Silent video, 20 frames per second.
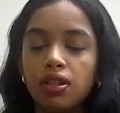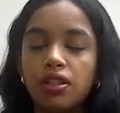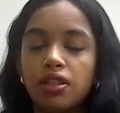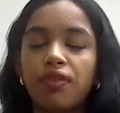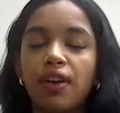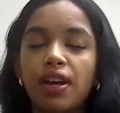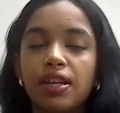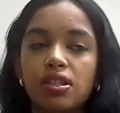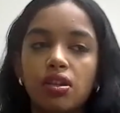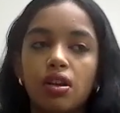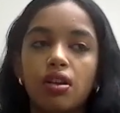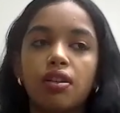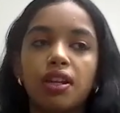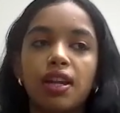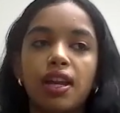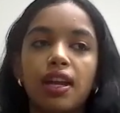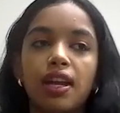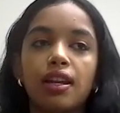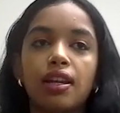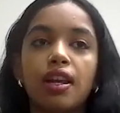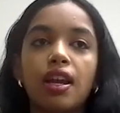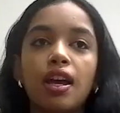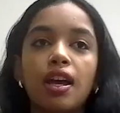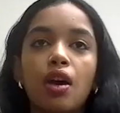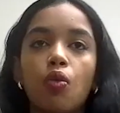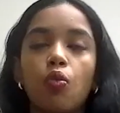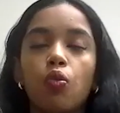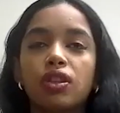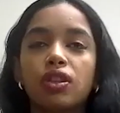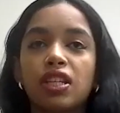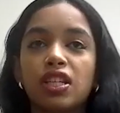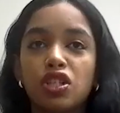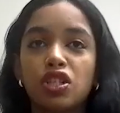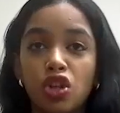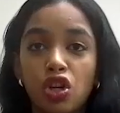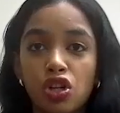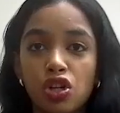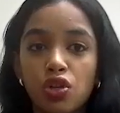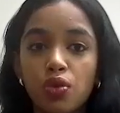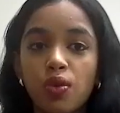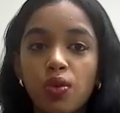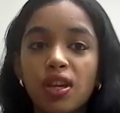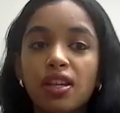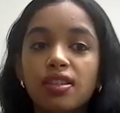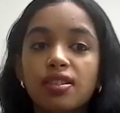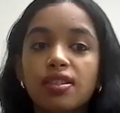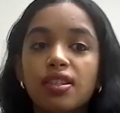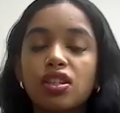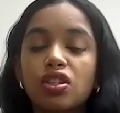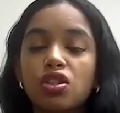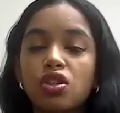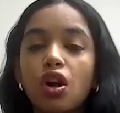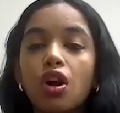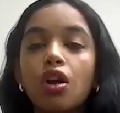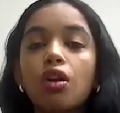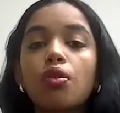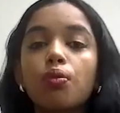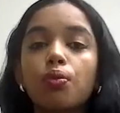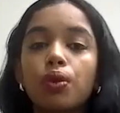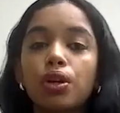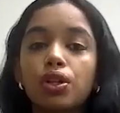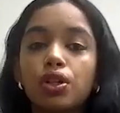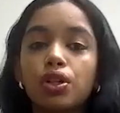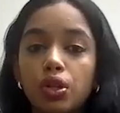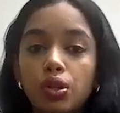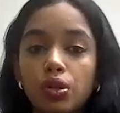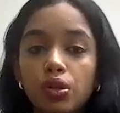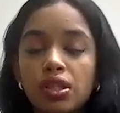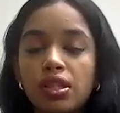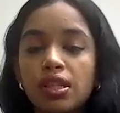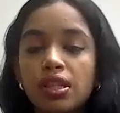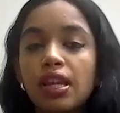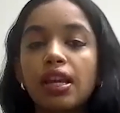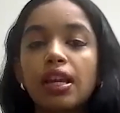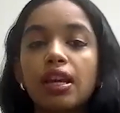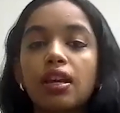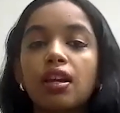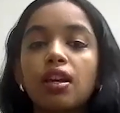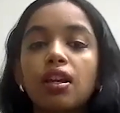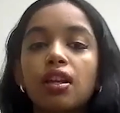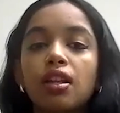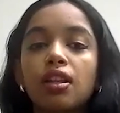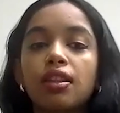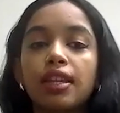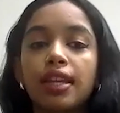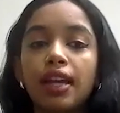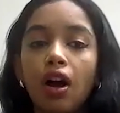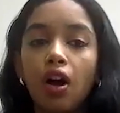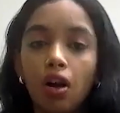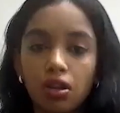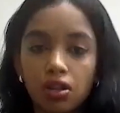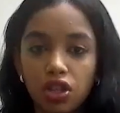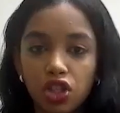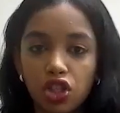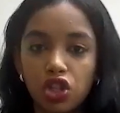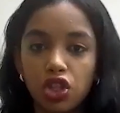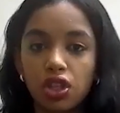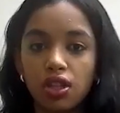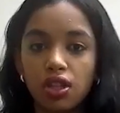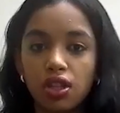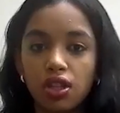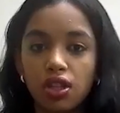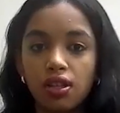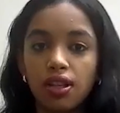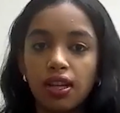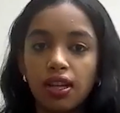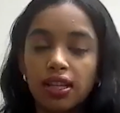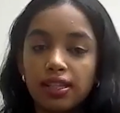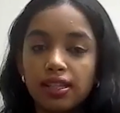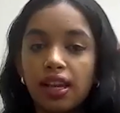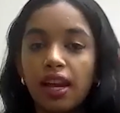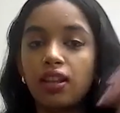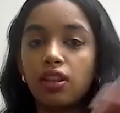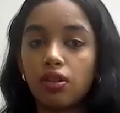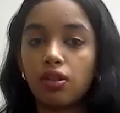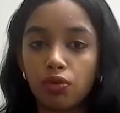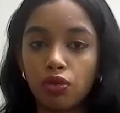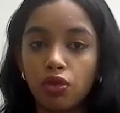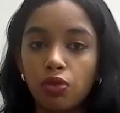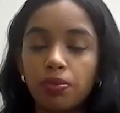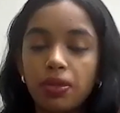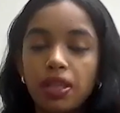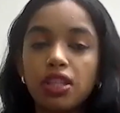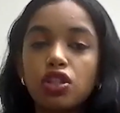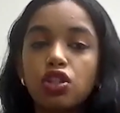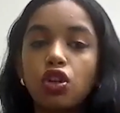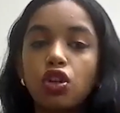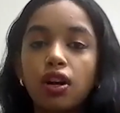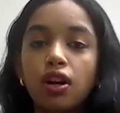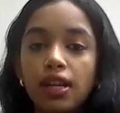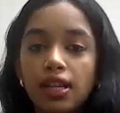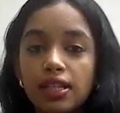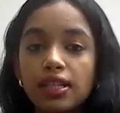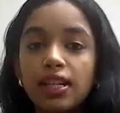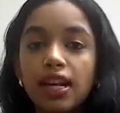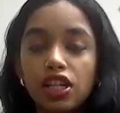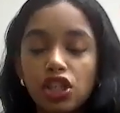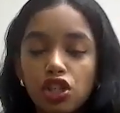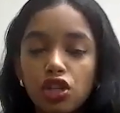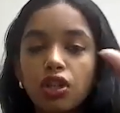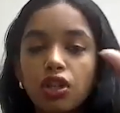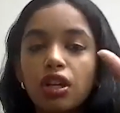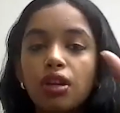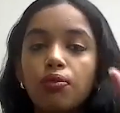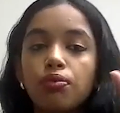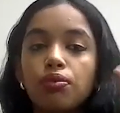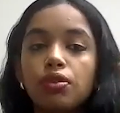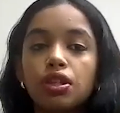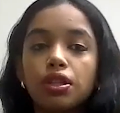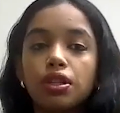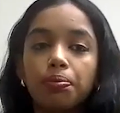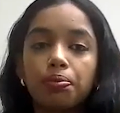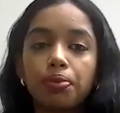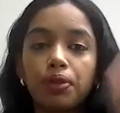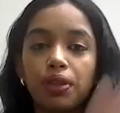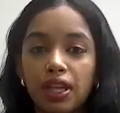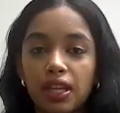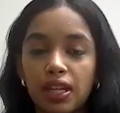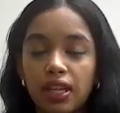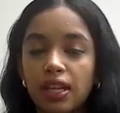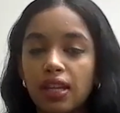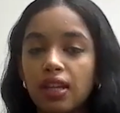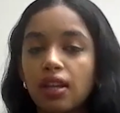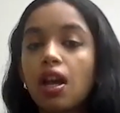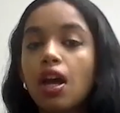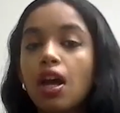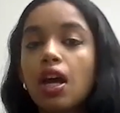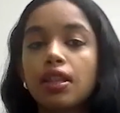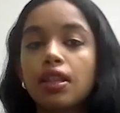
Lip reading: device on, and what they start doing is they start reducing the oxygen inside the room. They start intentionally depleting